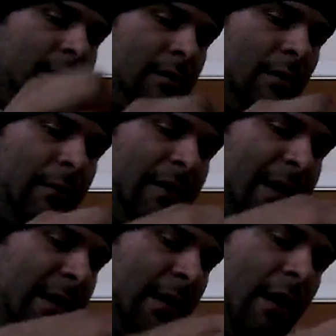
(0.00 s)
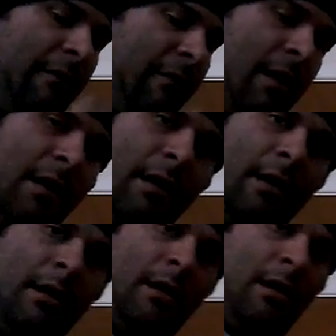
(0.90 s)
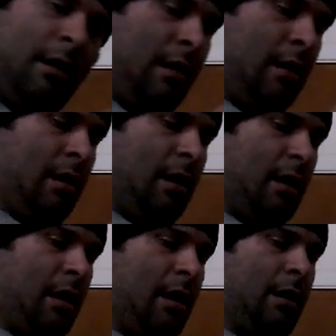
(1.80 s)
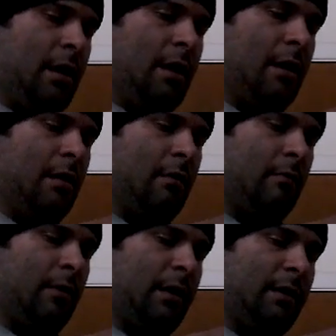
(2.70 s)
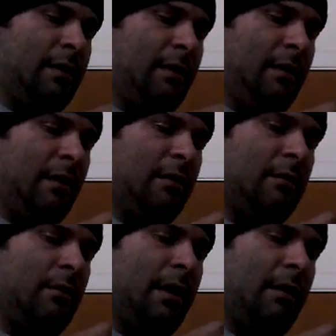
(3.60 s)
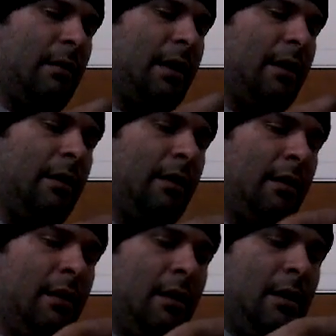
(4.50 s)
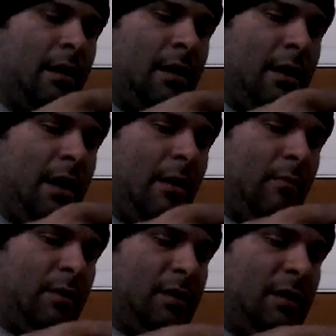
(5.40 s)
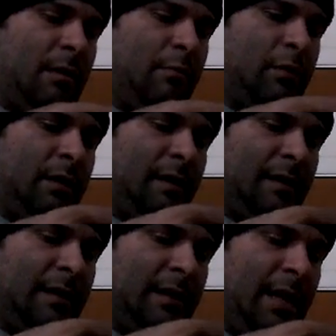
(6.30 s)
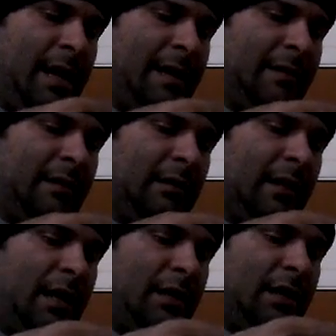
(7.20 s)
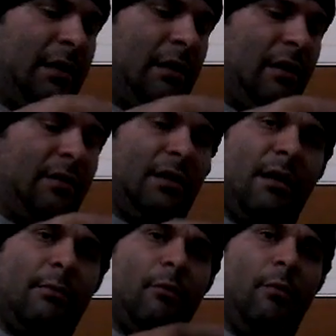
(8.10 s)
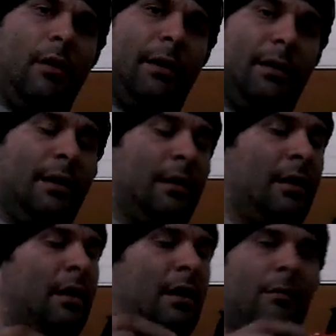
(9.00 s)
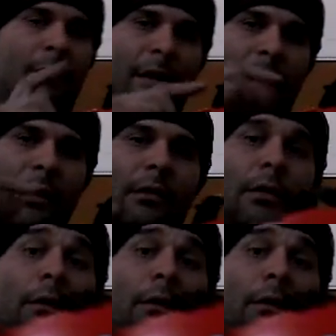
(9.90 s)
so we take that off, and we're going to undo here and here, and we're just going to put this last little notch in on the number 1. Make that a little